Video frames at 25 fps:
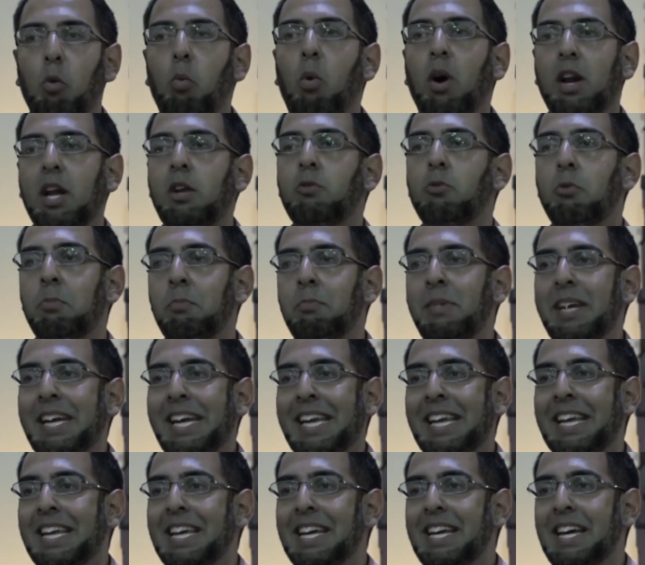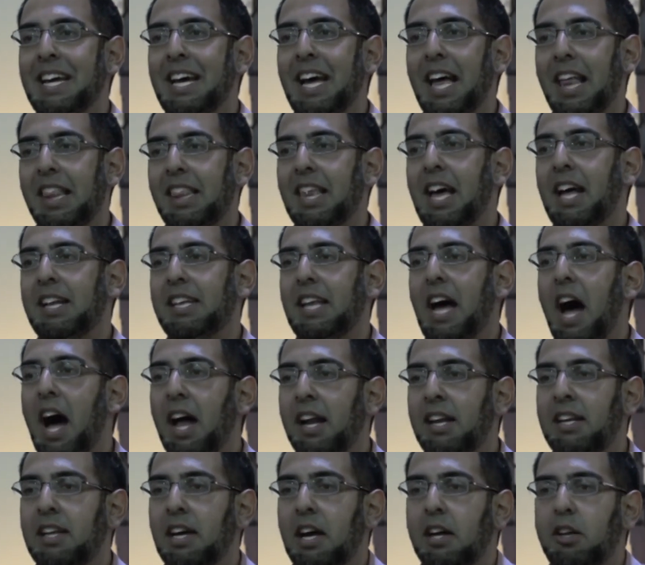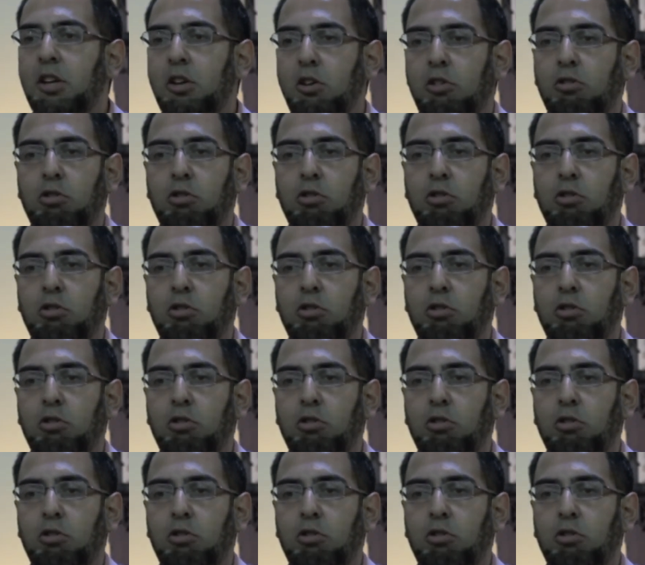what it would mean that under a